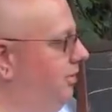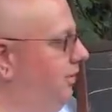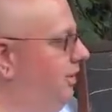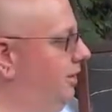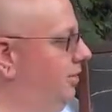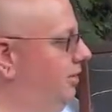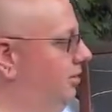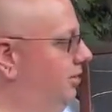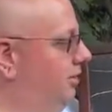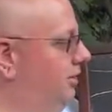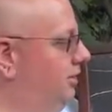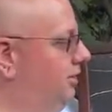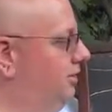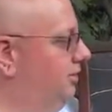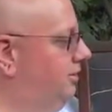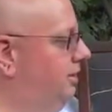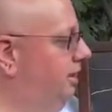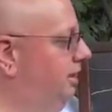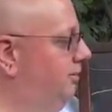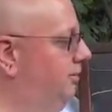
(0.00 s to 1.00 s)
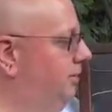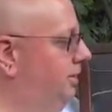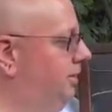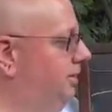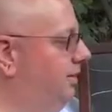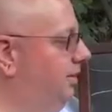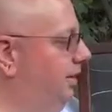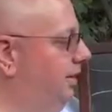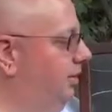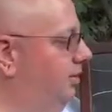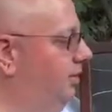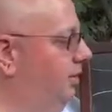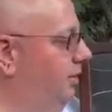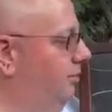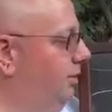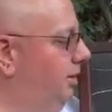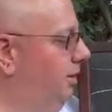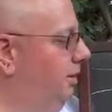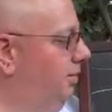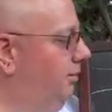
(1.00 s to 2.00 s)
taking a look at the top
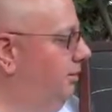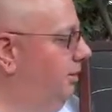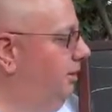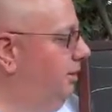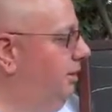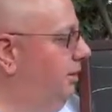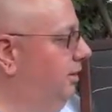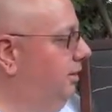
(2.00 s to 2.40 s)
diagram here,